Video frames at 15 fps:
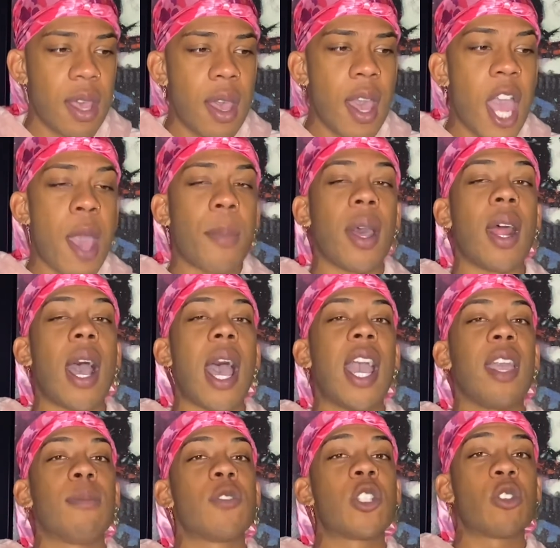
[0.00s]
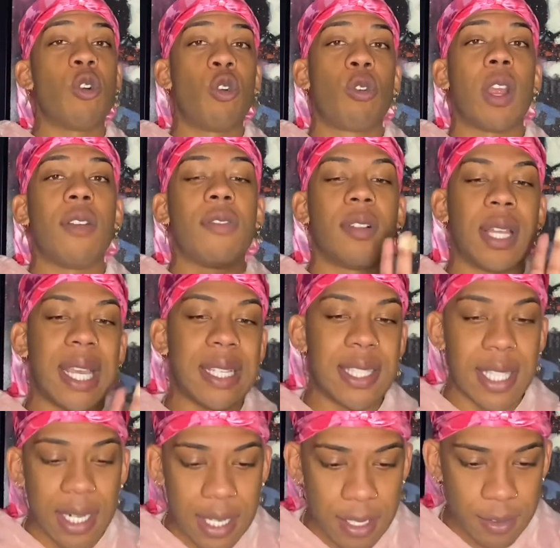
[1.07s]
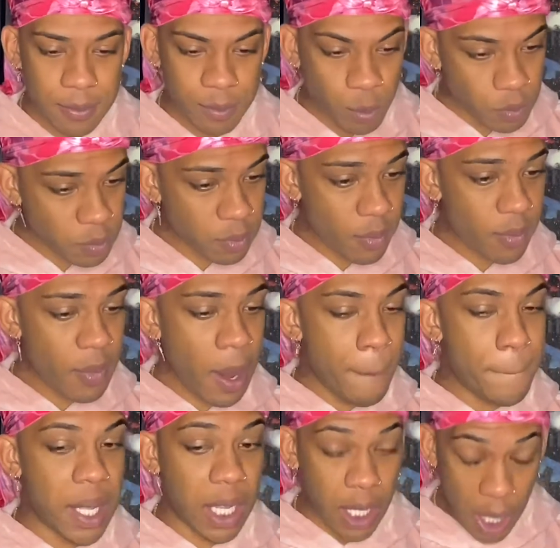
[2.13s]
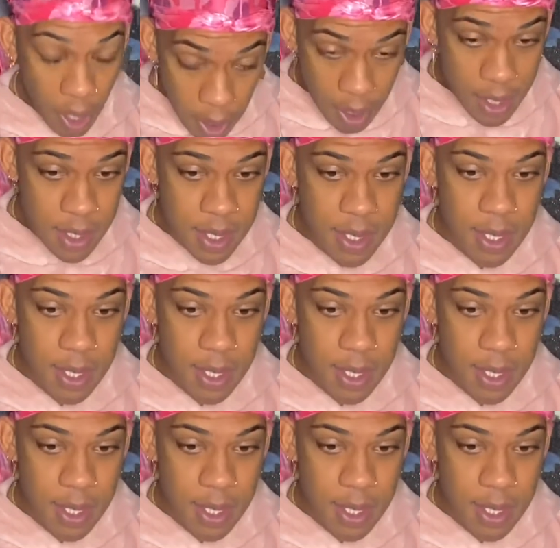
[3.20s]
But I am so grateful I didn't, because